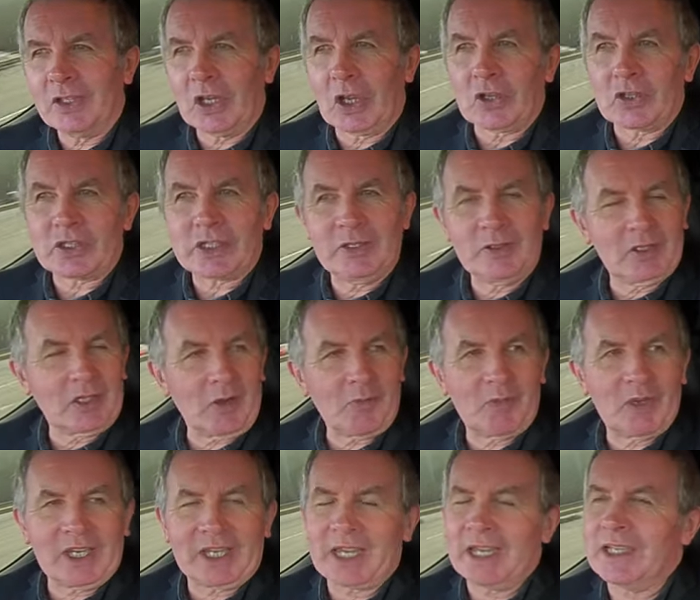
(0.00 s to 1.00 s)
got too
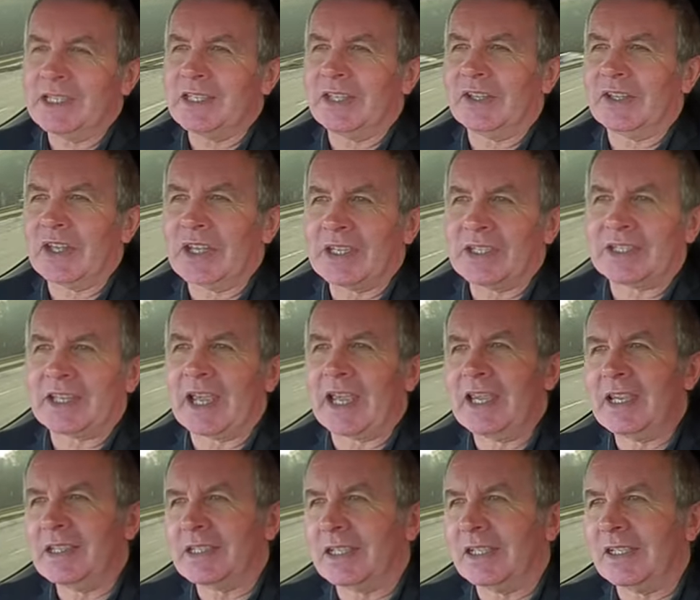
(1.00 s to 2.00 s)
complicated these
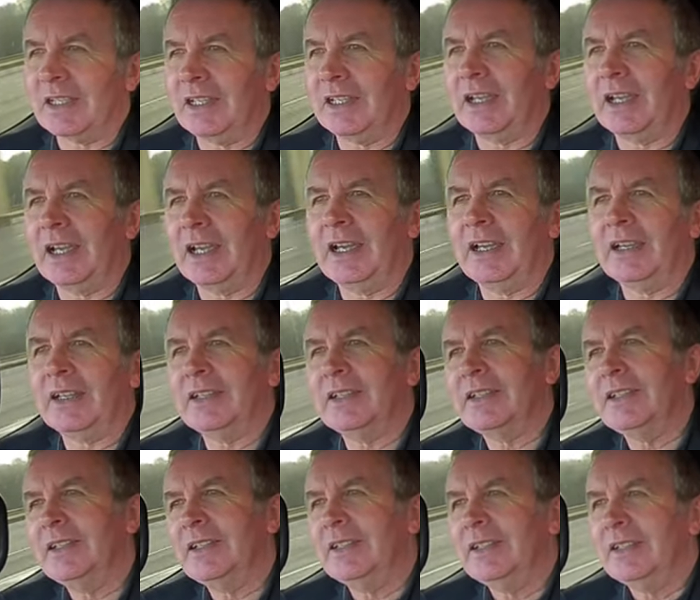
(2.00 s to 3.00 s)
days and
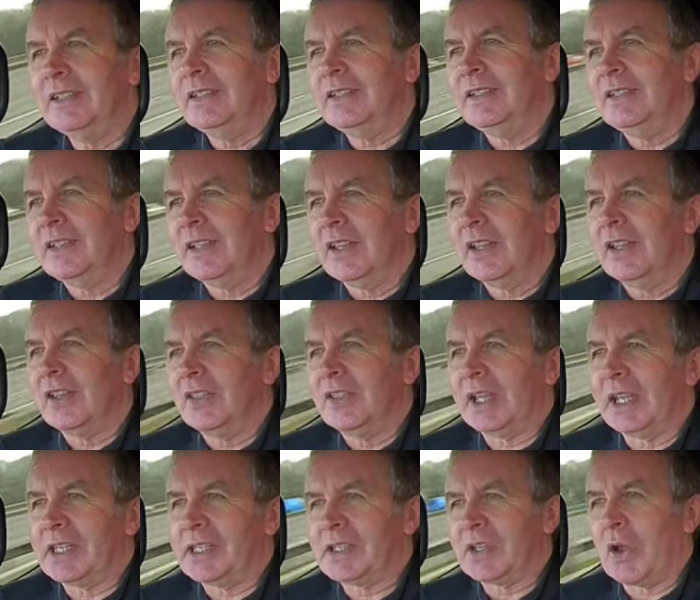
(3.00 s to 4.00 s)

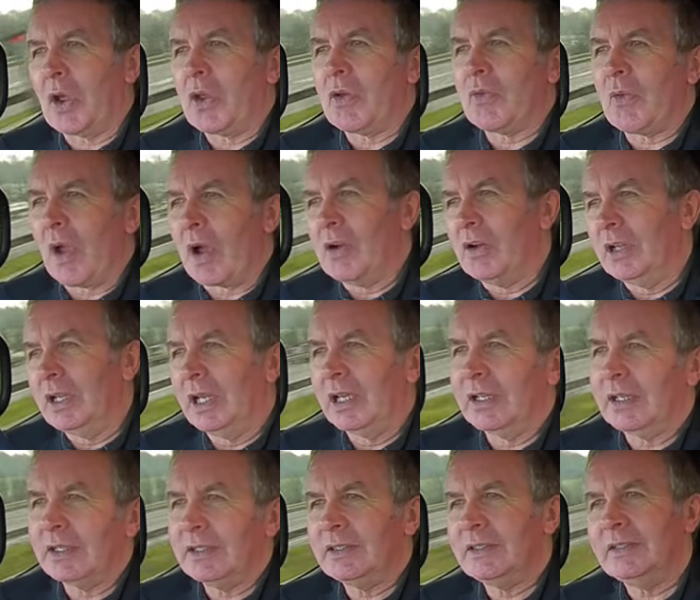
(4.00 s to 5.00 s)
things going wrong,
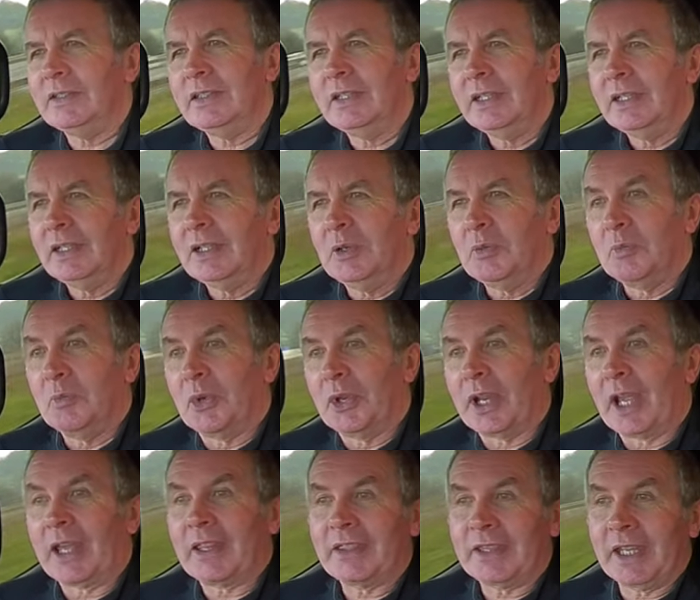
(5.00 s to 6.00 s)

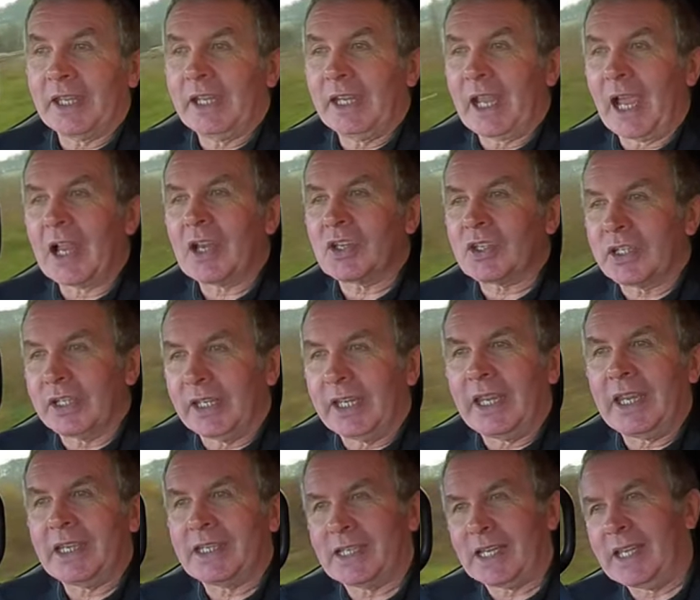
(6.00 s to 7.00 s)
but I think
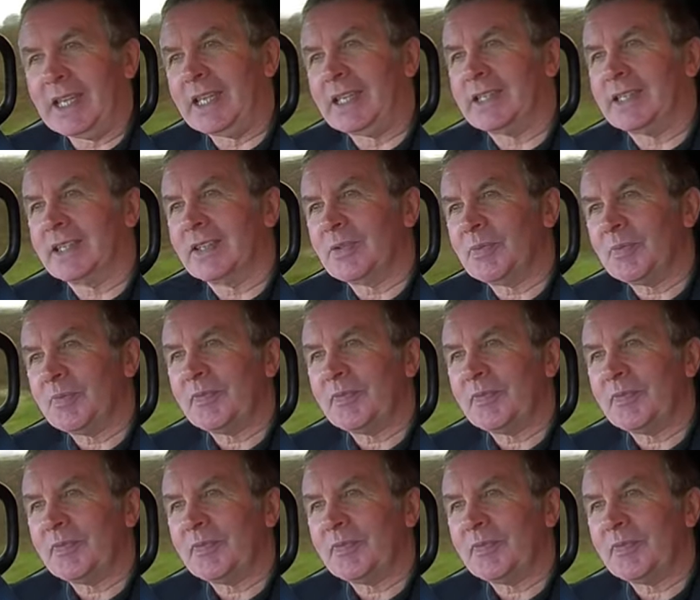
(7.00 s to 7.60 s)
actually it is